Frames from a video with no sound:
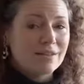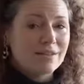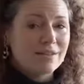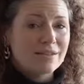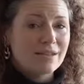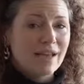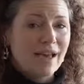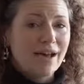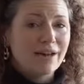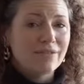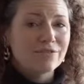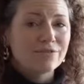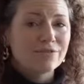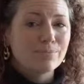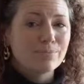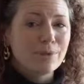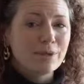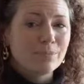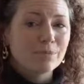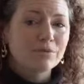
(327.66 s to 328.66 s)
to have
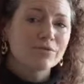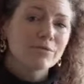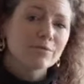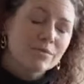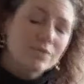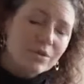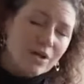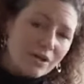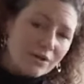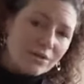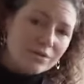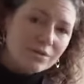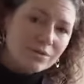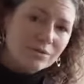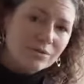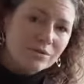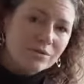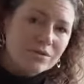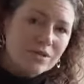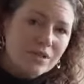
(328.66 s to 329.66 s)
people from other
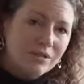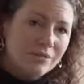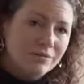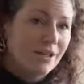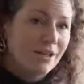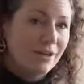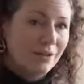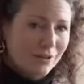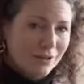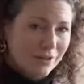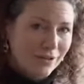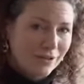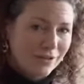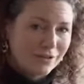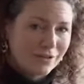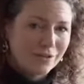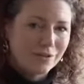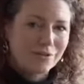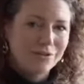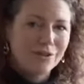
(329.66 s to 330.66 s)
schools that are not only honor
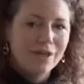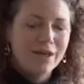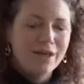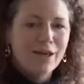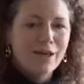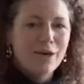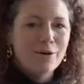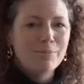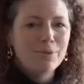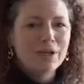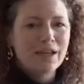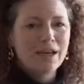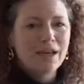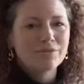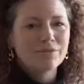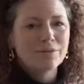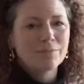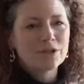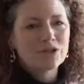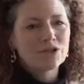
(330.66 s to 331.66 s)
code, but
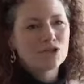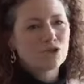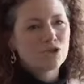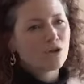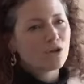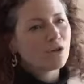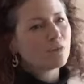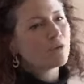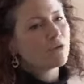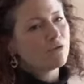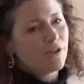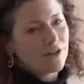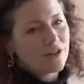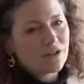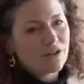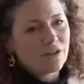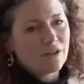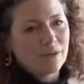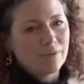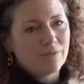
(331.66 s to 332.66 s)
have a much stronger
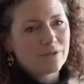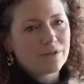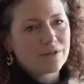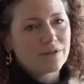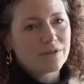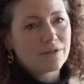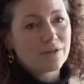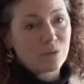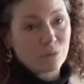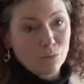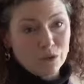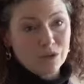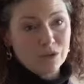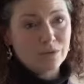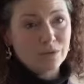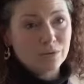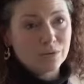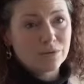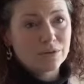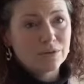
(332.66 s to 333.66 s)
professional emphasis than we
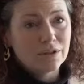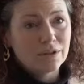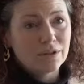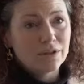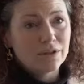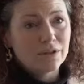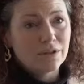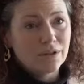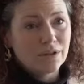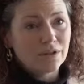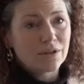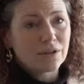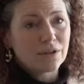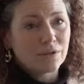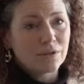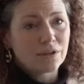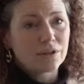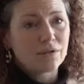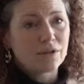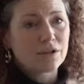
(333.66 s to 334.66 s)
do here at
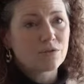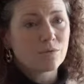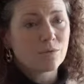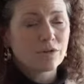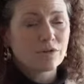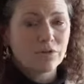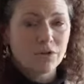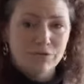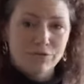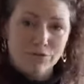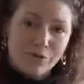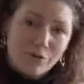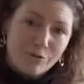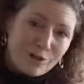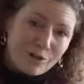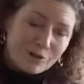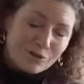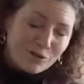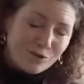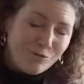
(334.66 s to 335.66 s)
Holy Cross. One of our
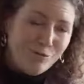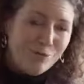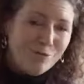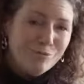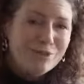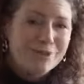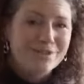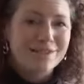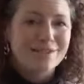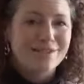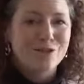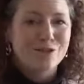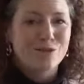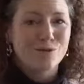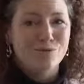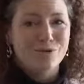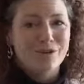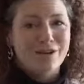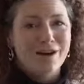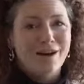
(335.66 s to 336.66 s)
fundamental commitments is to
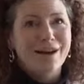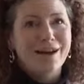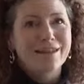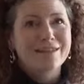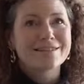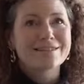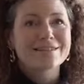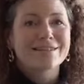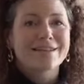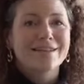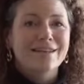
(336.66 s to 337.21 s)
not